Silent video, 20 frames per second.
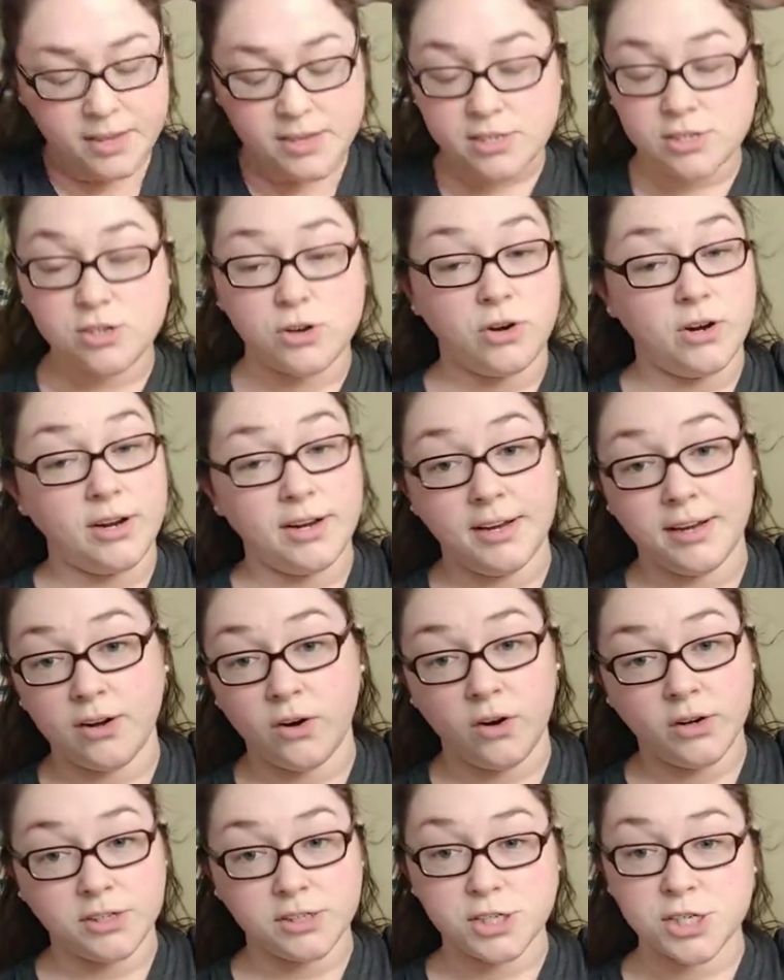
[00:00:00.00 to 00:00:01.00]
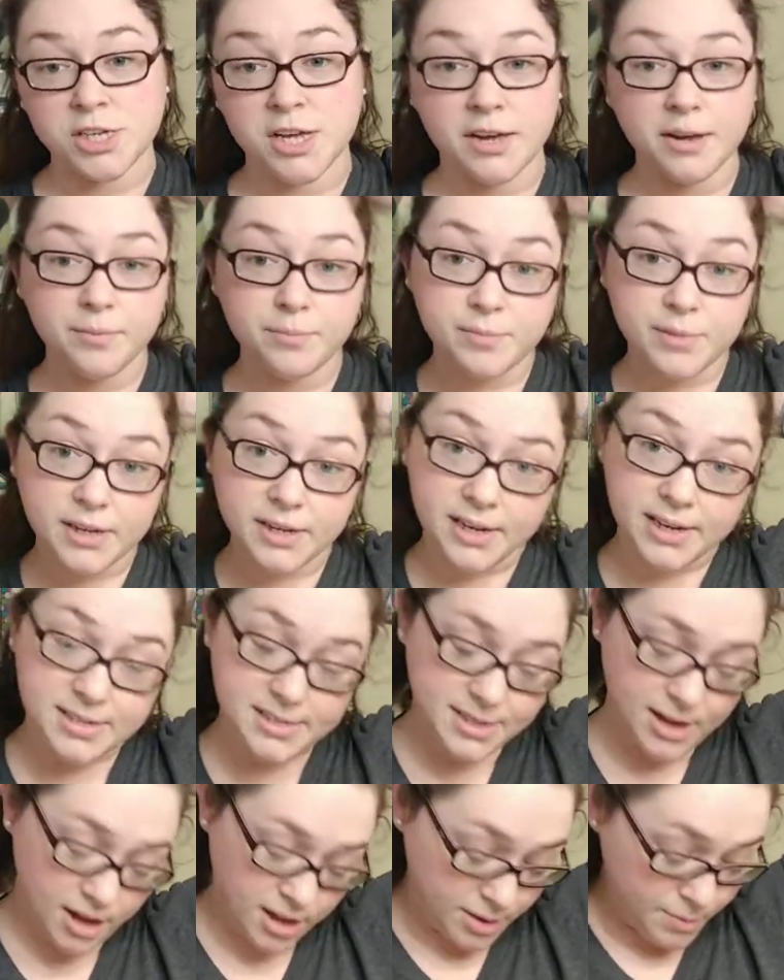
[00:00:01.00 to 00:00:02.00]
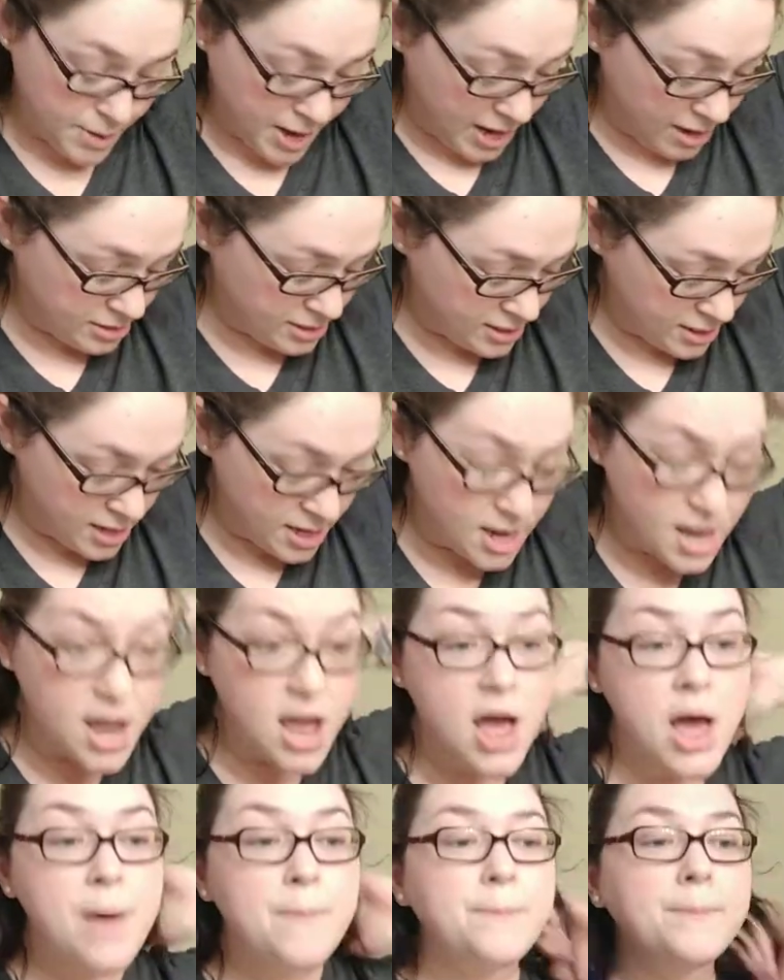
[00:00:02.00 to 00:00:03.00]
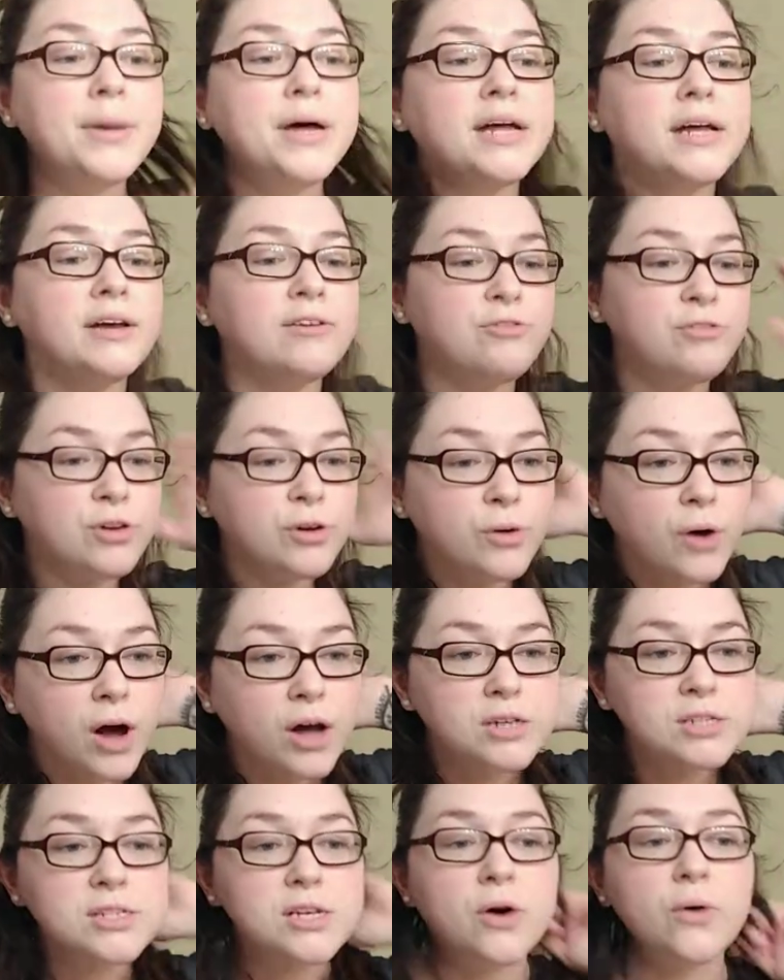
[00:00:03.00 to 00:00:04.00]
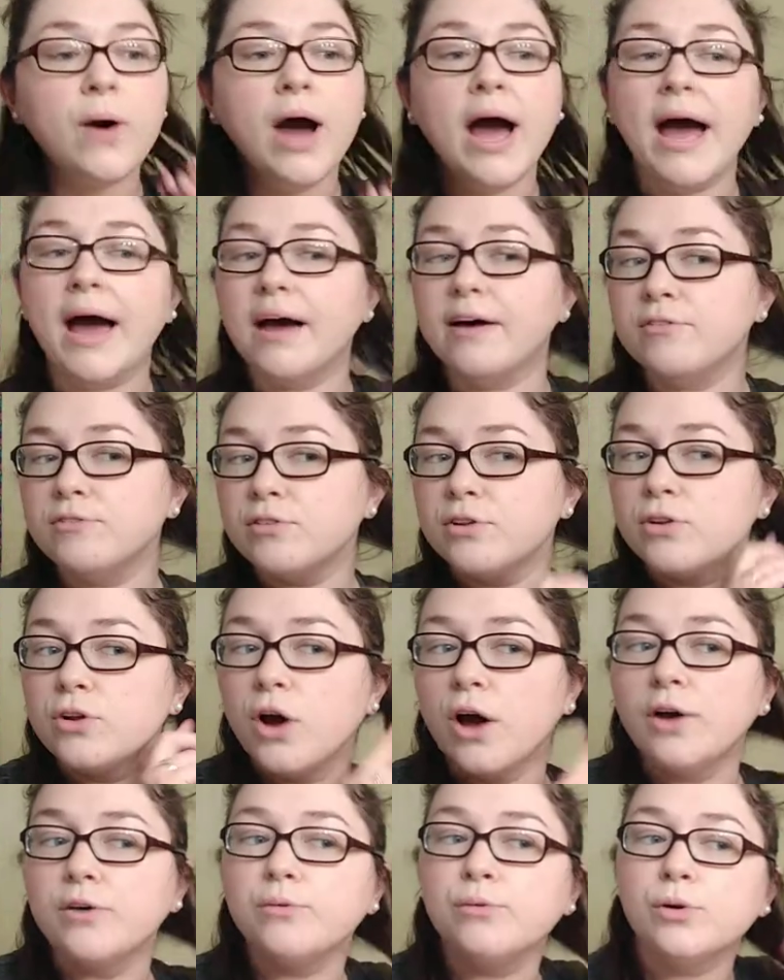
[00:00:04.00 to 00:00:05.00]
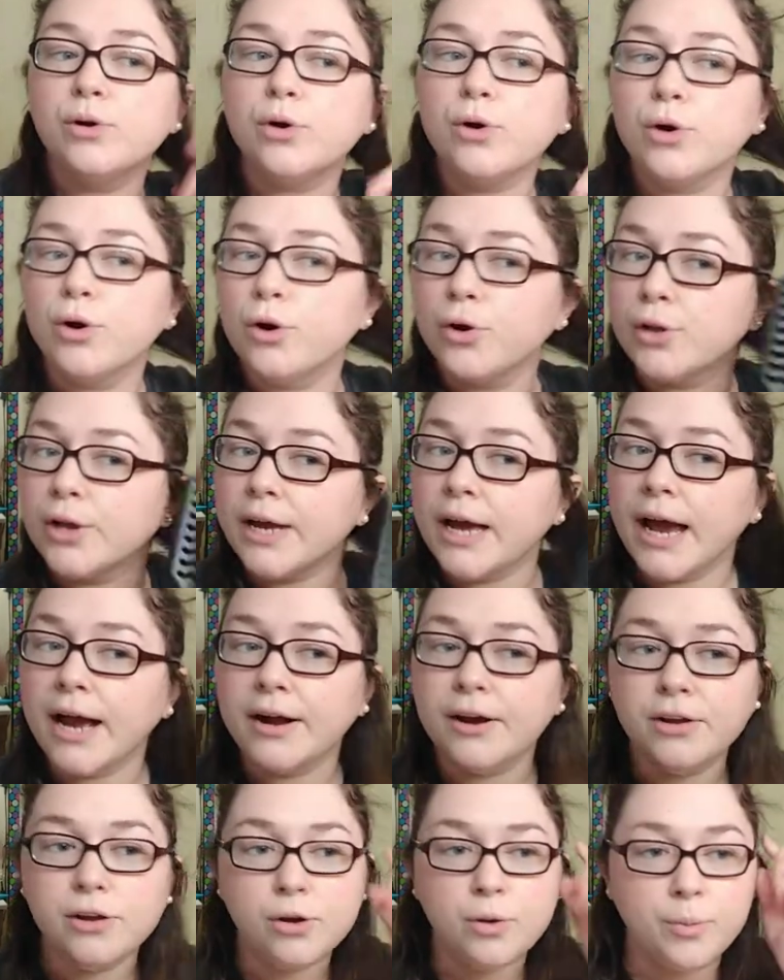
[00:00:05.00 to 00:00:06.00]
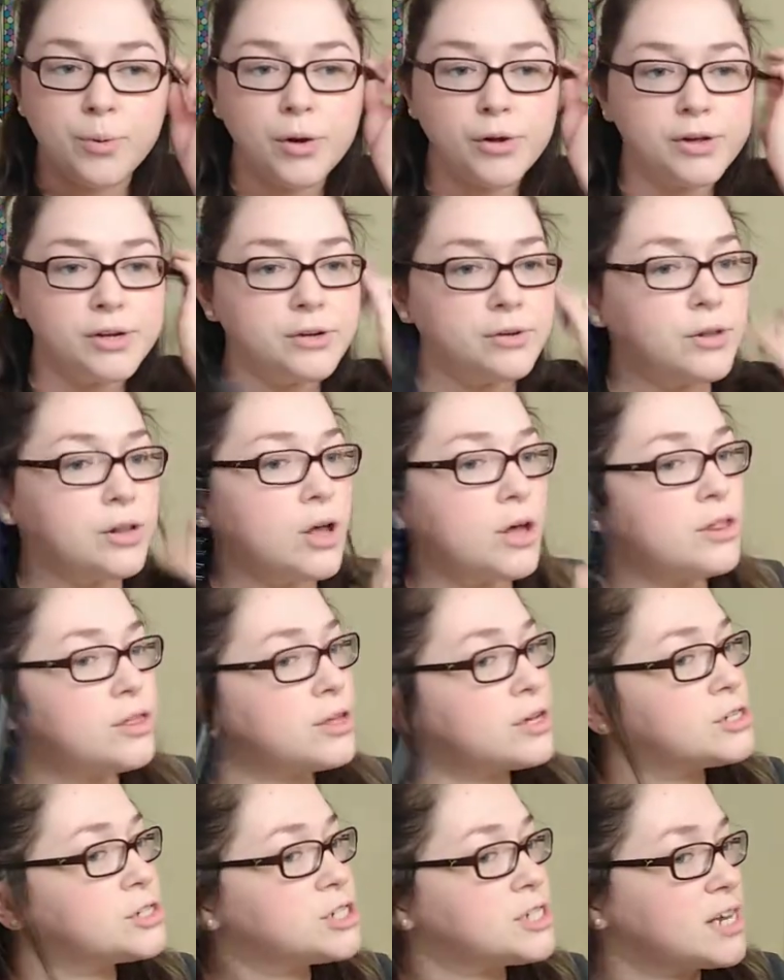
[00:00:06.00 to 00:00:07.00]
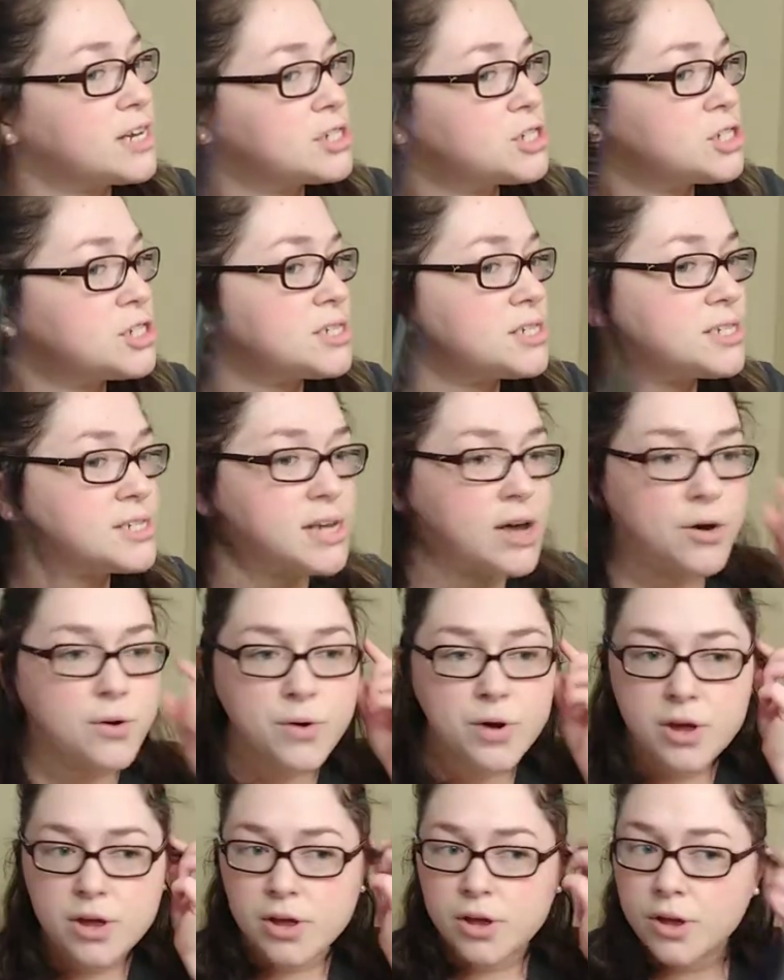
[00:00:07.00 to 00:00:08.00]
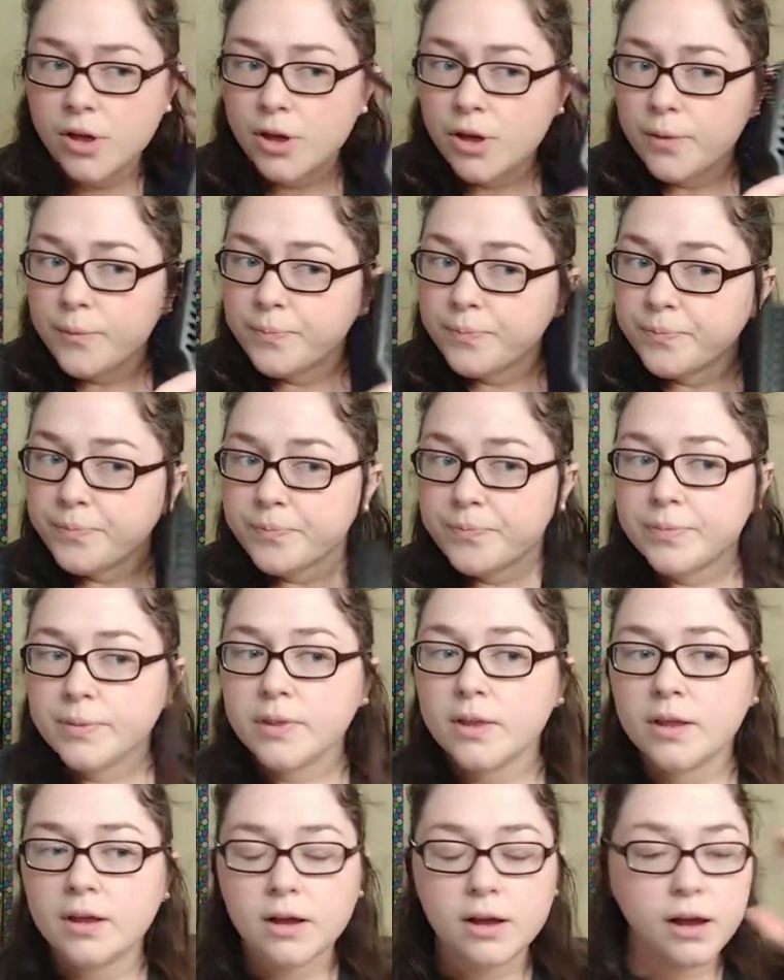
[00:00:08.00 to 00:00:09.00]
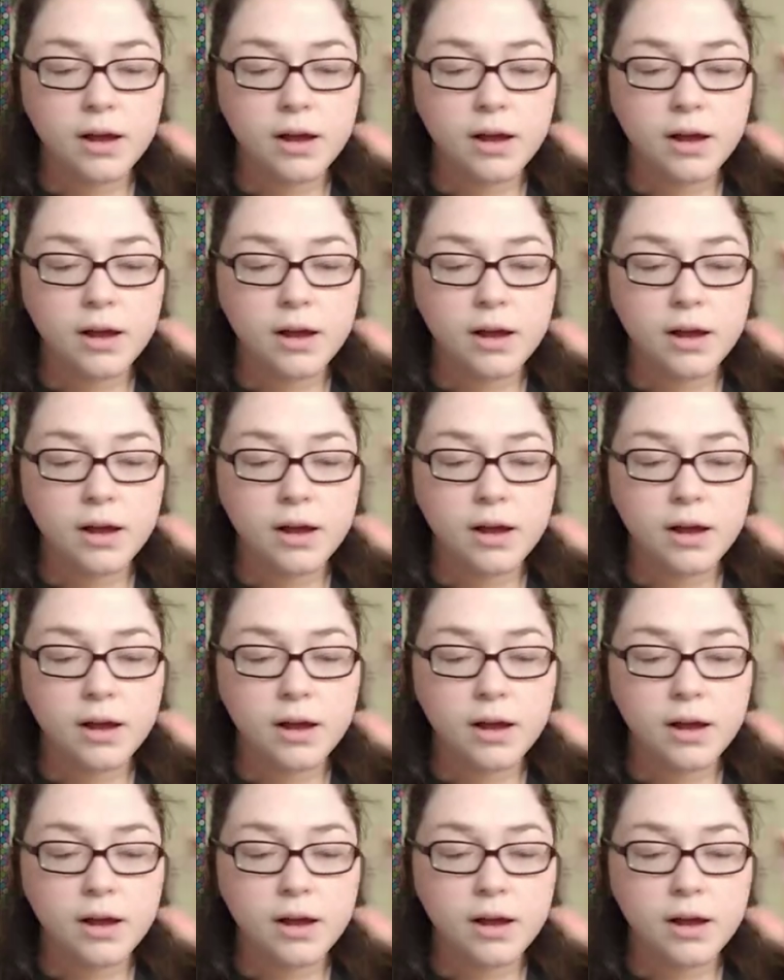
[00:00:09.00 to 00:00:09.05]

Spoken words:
sorry, Connor's up and he's all about. But if you also have not real curly hair, you could probably do a lot thicker sections. So I